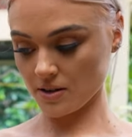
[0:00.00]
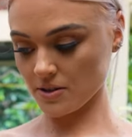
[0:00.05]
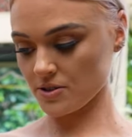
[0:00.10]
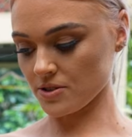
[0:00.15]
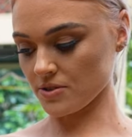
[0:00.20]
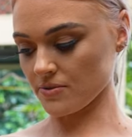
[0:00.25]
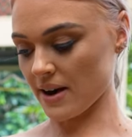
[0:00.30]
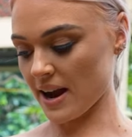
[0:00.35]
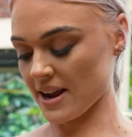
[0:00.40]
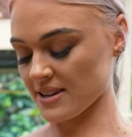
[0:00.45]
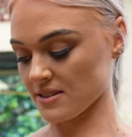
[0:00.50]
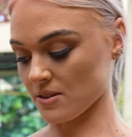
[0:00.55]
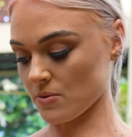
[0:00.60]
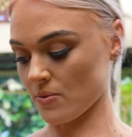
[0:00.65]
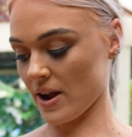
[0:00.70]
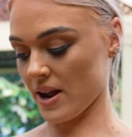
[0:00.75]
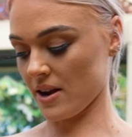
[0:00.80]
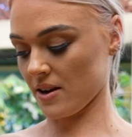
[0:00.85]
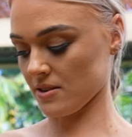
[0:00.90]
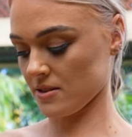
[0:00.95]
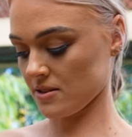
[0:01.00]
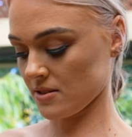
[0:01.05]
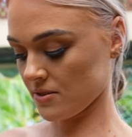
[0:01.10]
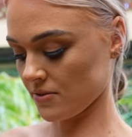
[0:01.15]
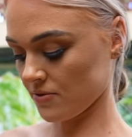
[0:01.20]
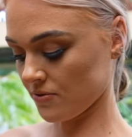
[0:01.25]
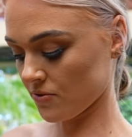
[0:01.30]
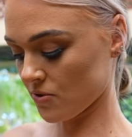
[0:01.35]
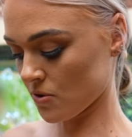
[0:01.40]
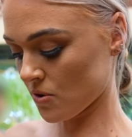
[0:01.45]
to raise awareness
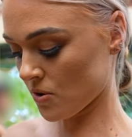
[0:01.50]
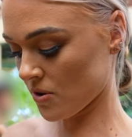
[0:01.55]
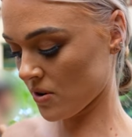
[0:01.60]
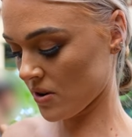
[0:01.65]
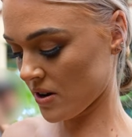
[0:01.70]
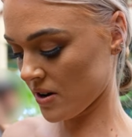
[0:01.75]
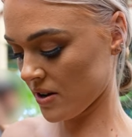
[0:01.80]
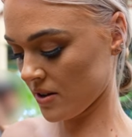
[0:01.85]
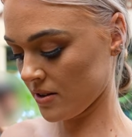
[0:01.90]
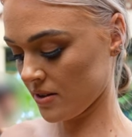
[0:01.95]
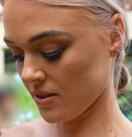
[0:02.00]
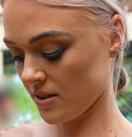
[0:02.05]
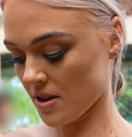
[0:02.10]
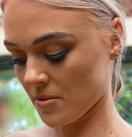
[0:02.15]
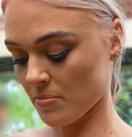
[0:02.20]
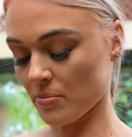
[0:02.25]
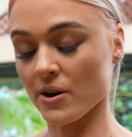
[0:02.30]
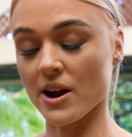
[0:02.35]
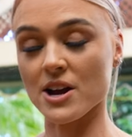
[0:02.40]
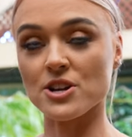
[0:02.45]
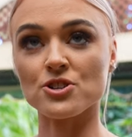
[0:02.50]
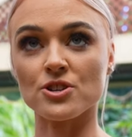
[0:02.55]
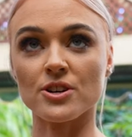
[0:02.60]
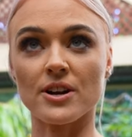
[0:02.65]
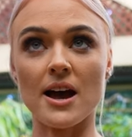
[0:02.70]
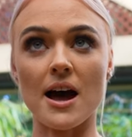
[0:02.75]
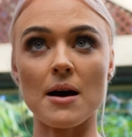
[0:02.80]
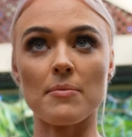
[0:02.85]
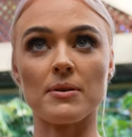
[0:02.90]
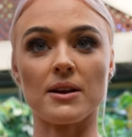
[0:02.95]
for the oppression
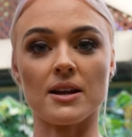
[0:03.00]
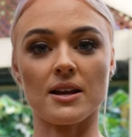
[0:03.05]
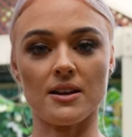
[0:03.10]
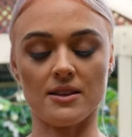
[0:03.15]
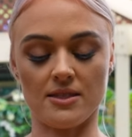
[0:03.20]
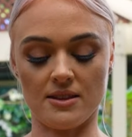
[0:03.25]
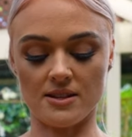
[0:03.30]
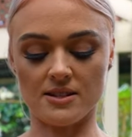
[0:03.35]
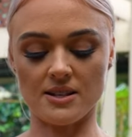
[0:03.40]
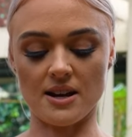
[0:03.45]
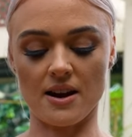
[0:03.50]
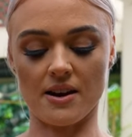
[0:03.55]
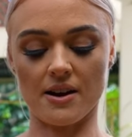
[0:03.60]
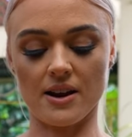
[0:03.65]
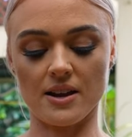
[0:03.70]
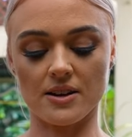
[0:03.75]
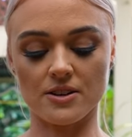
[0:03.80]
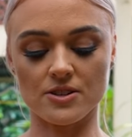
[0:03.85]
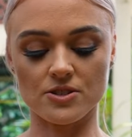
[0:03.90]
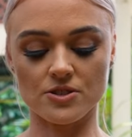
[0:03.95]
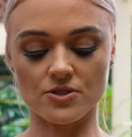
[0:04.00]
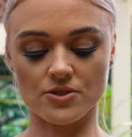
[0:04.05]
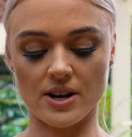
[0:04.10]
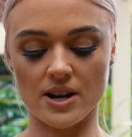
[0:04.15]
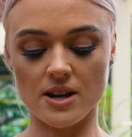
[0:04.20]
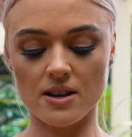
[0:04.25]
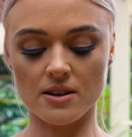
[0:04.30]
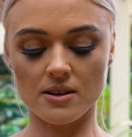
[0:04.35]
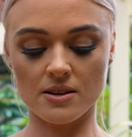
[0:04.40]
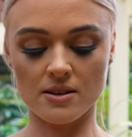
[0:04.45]
happening in the dairy
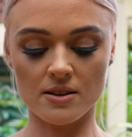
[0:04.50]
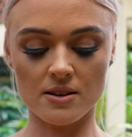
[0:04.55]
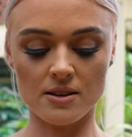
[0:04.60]
industry,